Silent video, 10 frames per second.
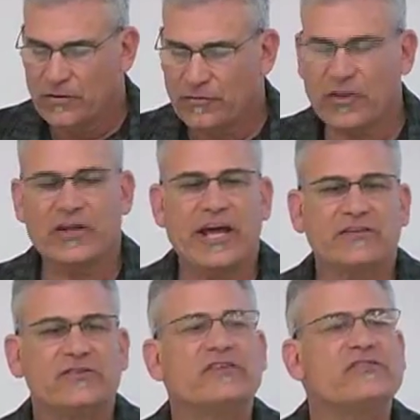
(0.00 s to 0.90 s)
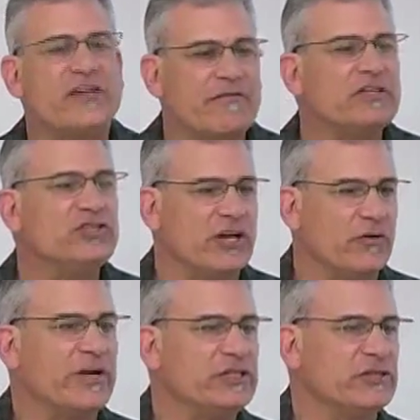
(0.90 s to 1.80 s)
for the next 7
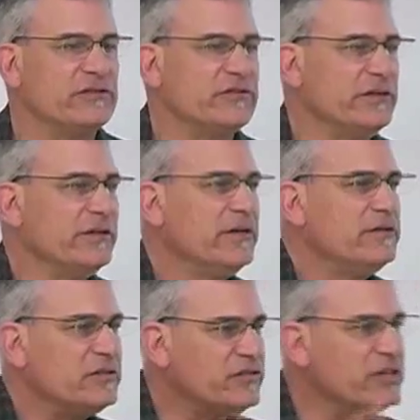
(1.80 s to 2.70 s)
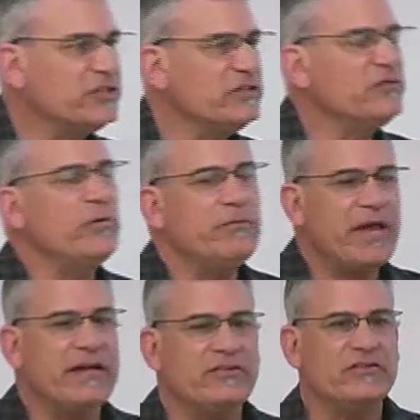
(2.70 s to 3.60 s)
generations. Decisions we
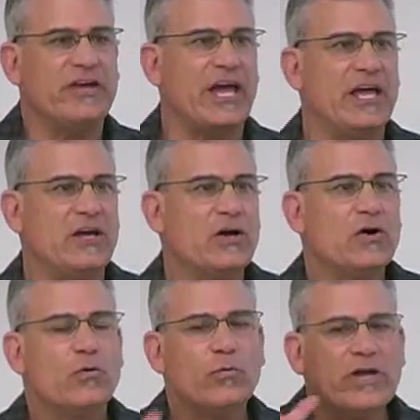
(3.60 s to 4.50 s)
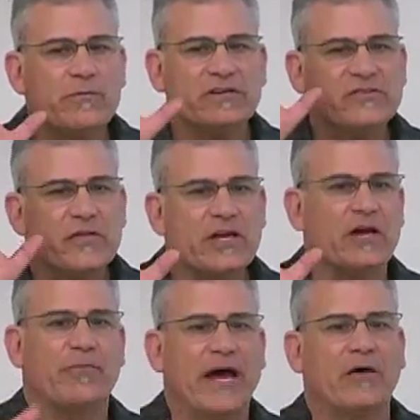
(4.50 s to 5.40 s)
make today, we must
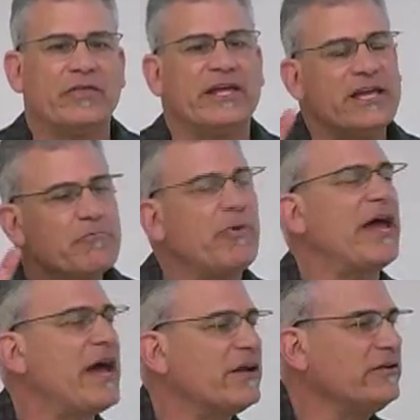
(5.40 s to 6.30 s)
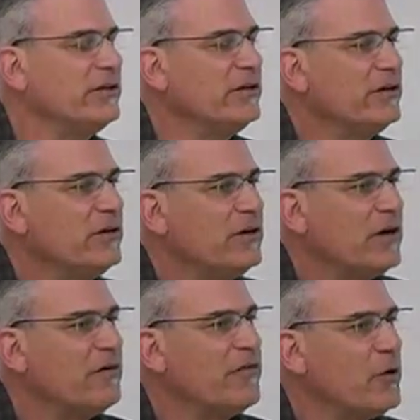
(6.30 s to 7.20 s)
think about the impact
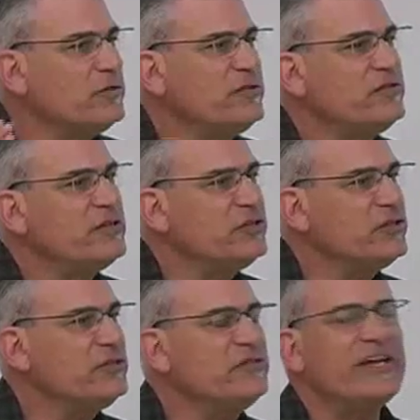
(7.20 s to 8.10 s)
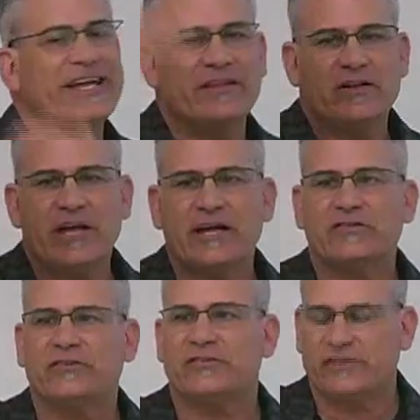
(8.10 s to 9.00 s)
of those decisions in the
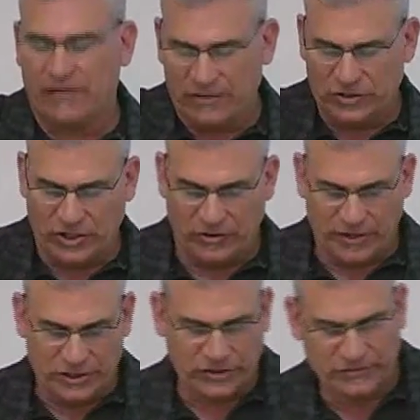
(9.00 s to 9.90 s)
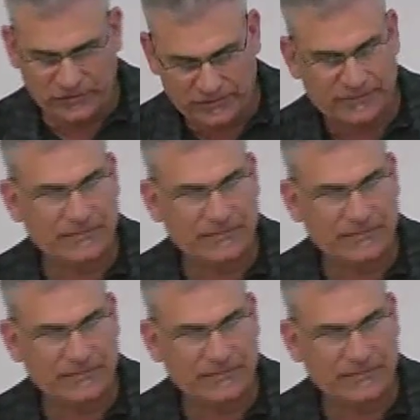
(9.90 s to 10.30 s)
next 7 generations.